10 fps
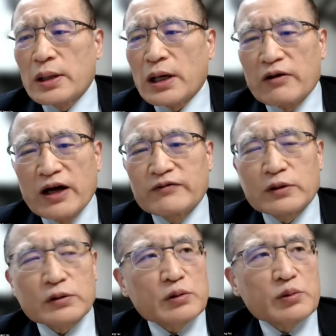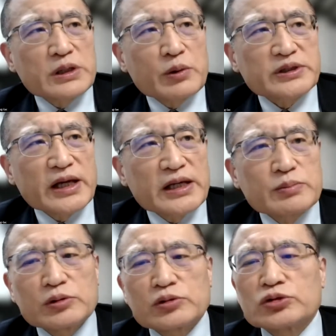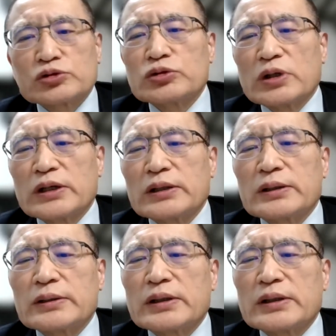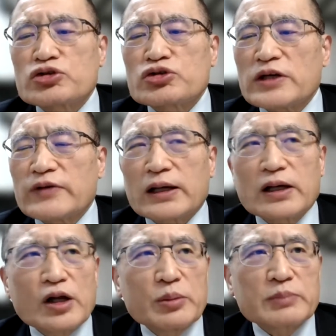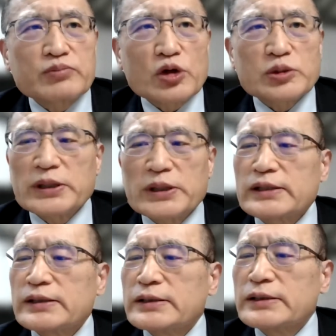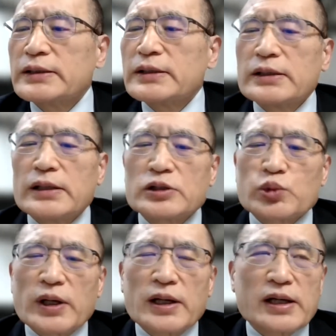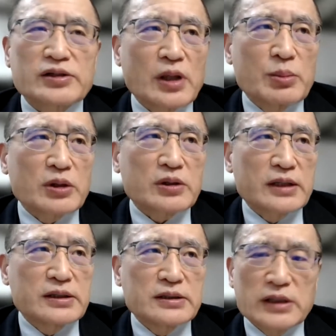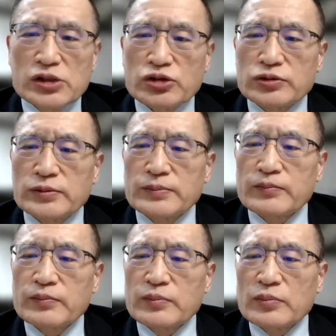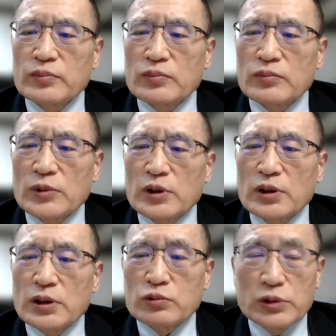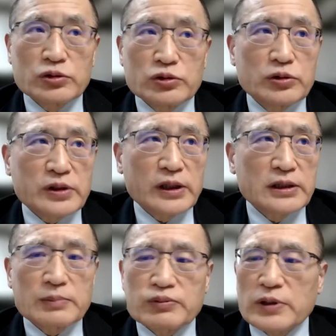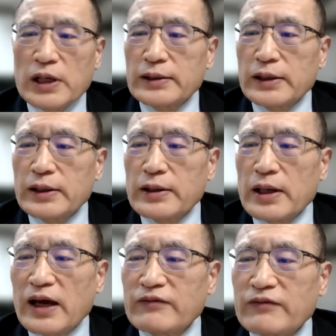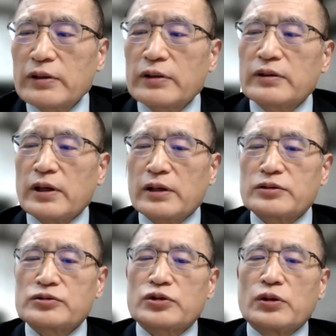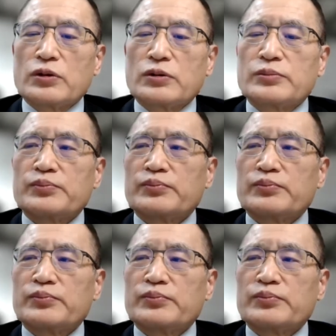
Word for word: However, Korea was able to uh, achieve economic prosperity as well as democratization. Uh, we do take pride in having done so.